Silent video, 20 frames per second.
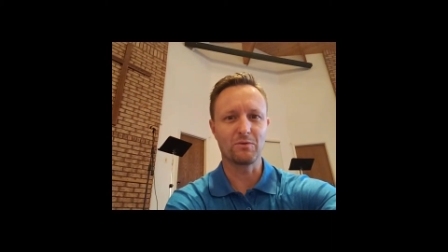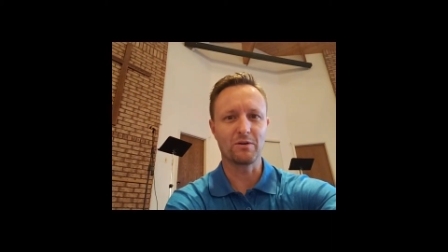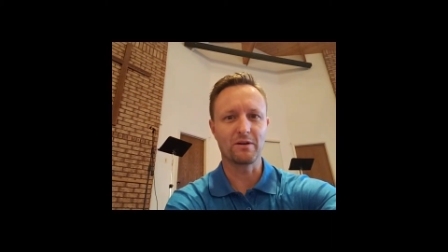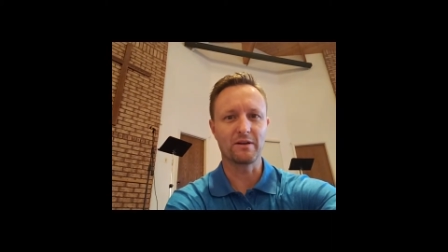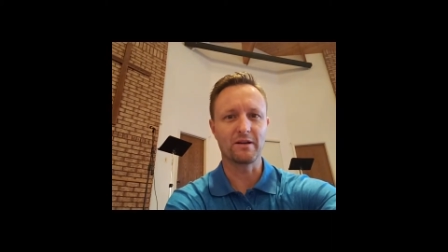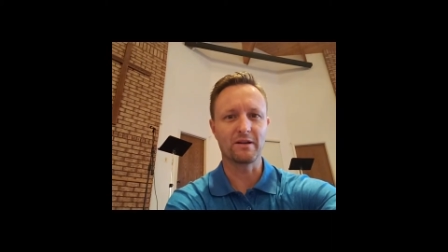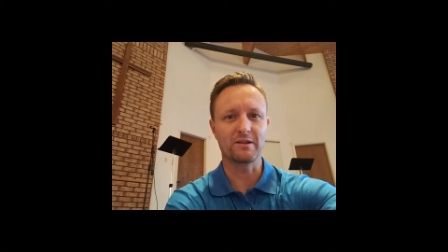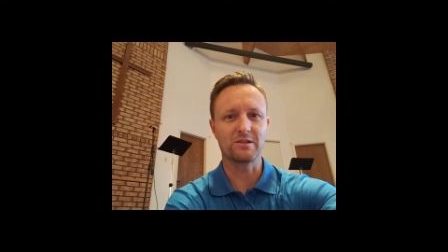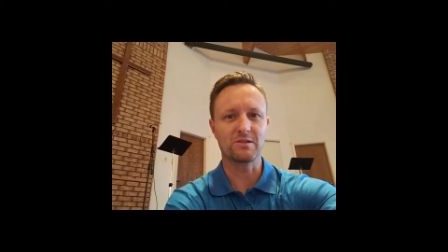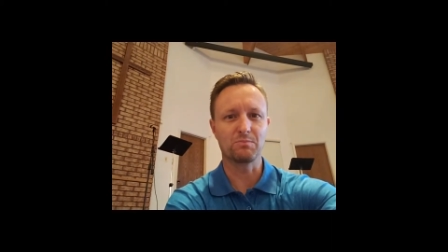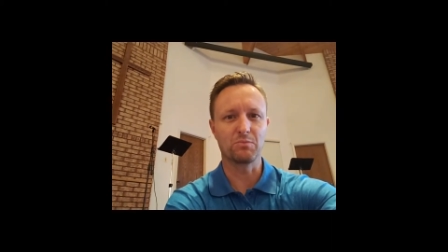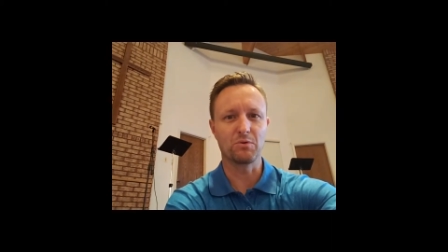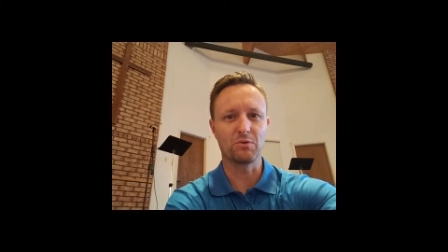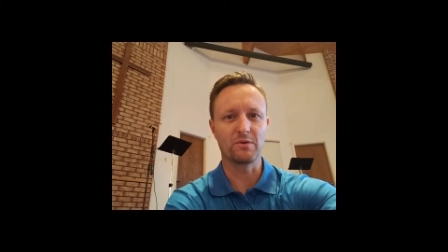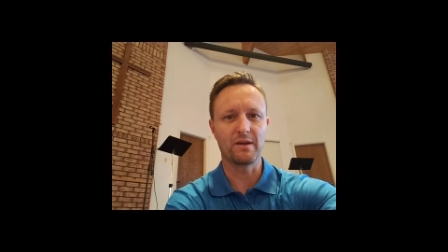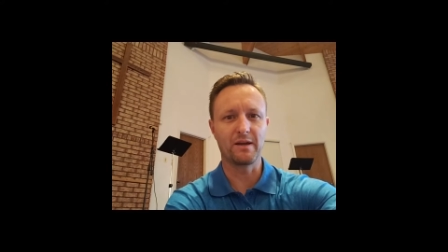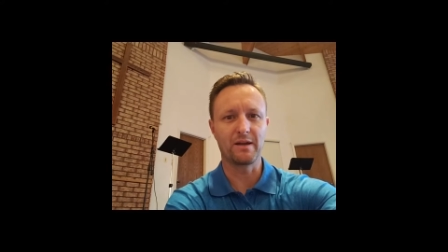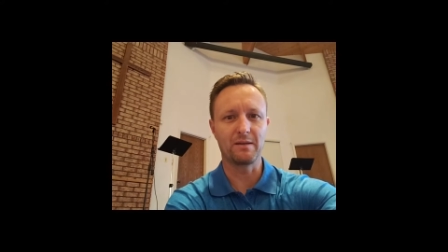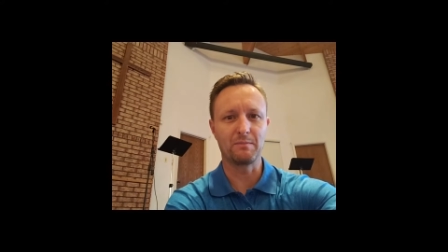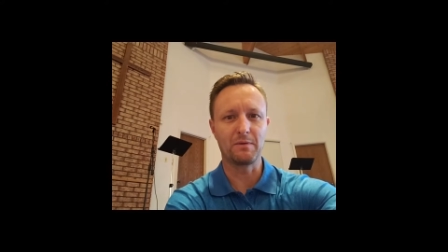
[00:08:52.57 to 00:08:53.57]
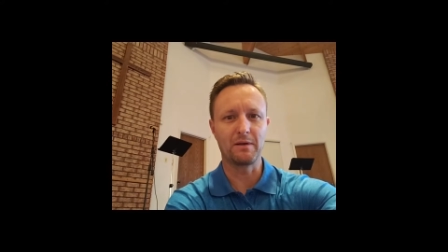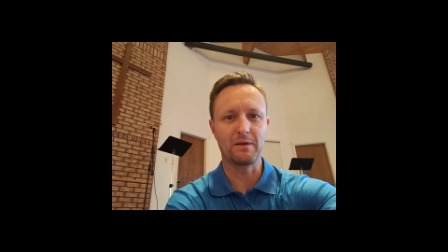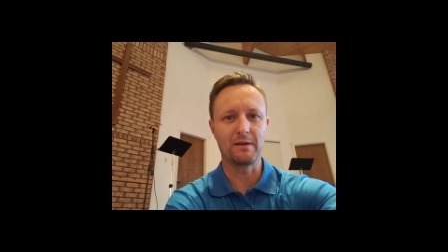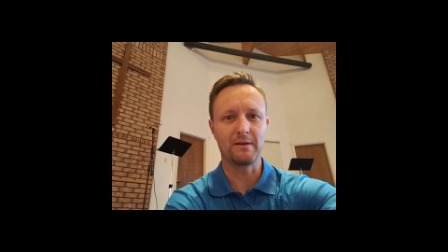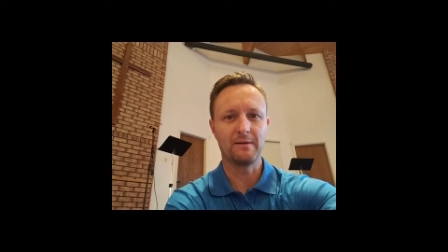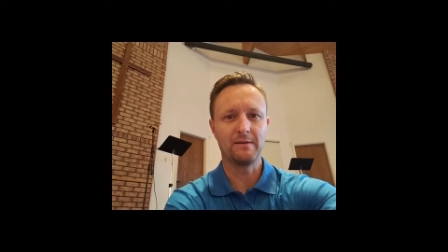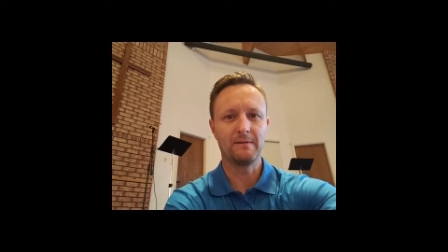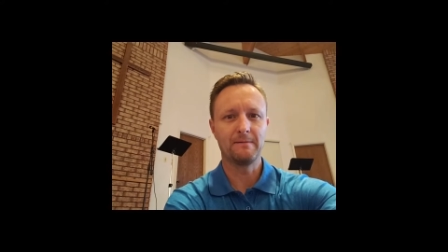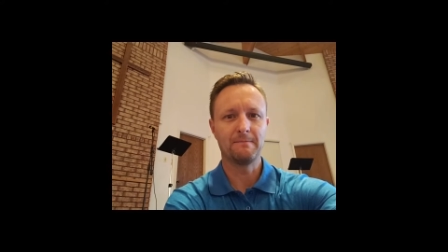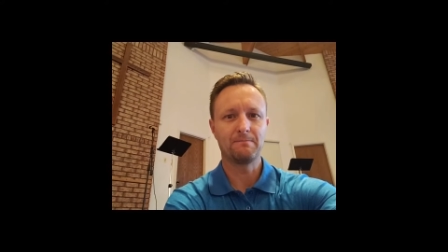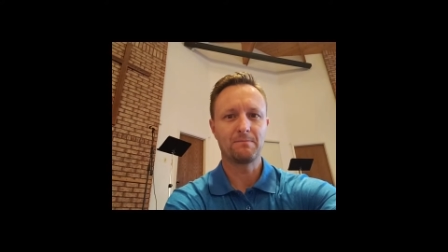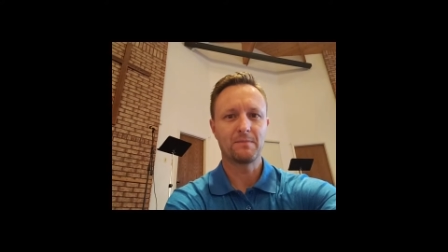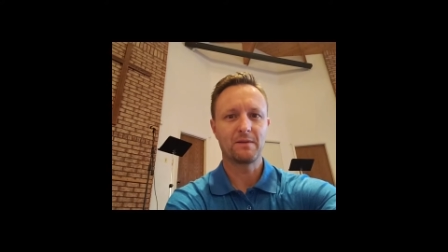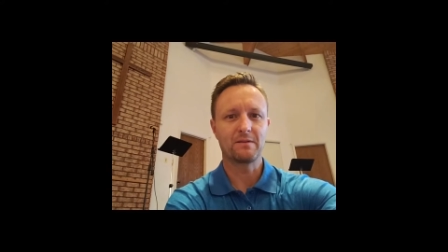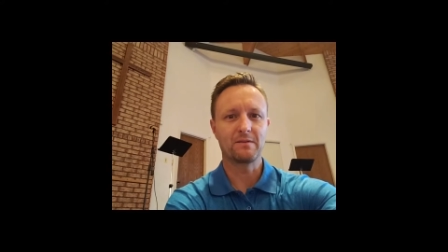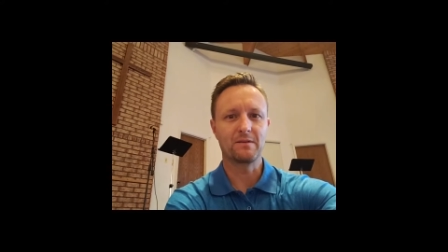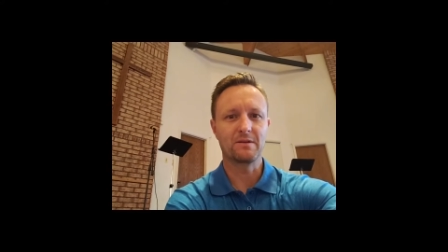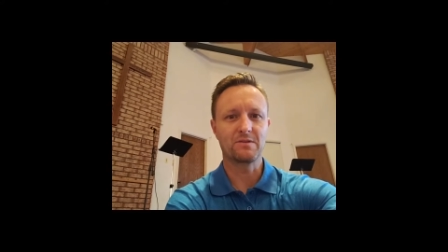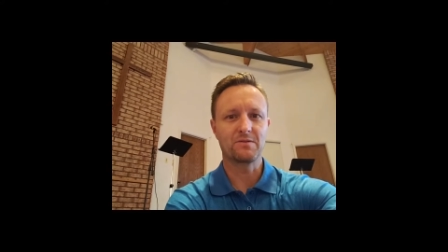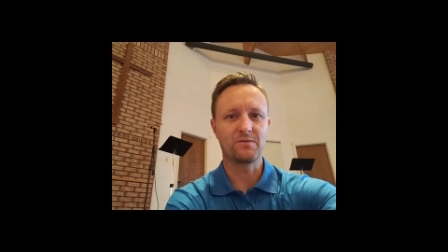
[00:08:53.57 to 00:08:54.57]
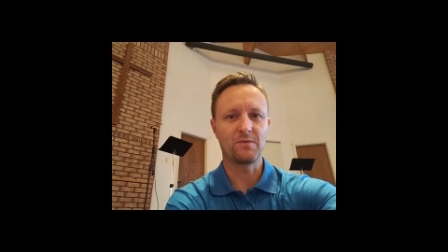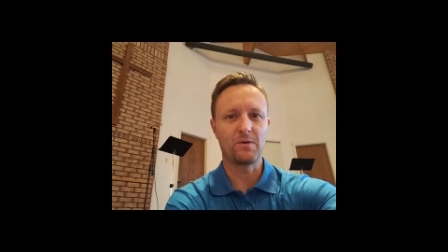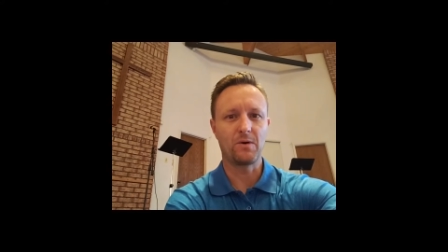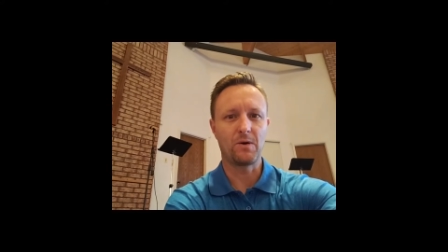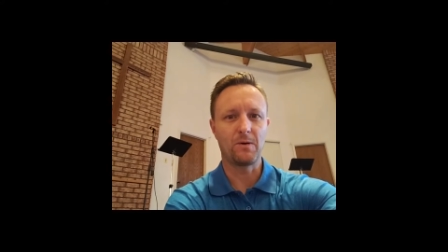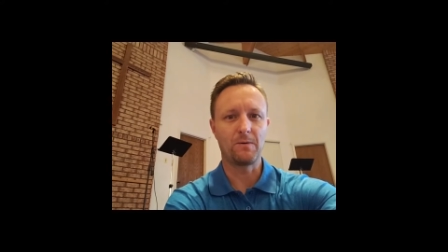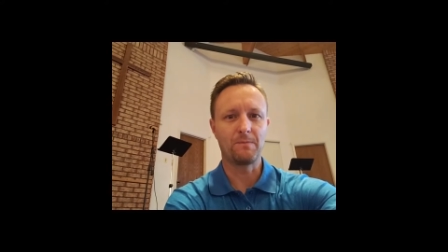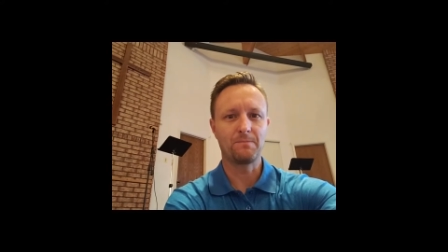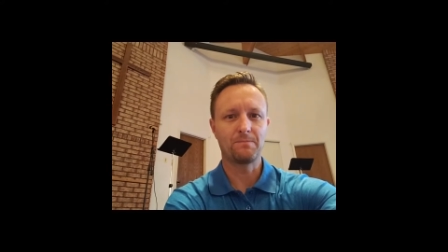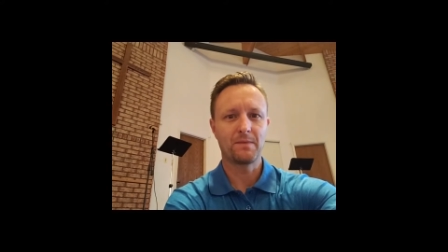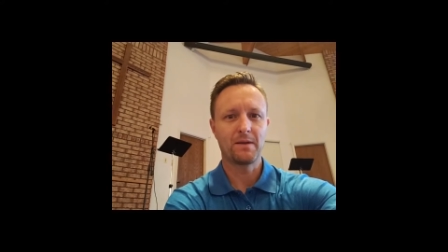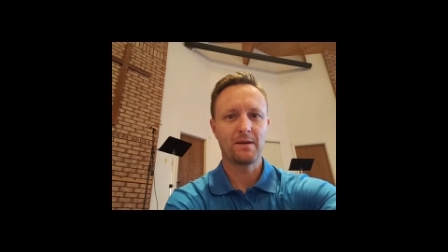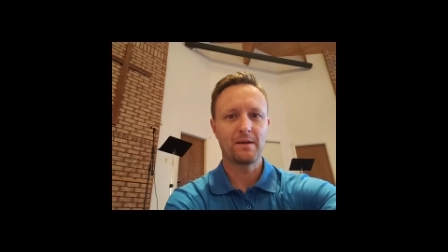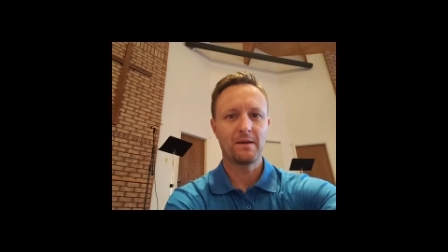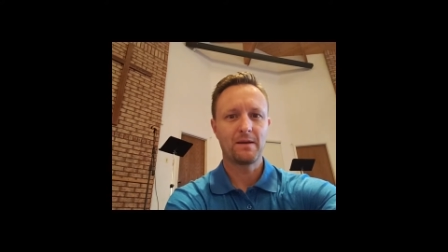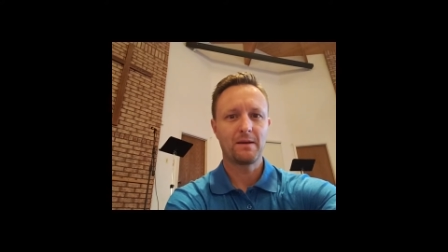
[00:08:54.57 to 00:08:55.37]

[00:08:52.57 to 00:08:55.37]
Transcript: We're going to explore that a bit this fall.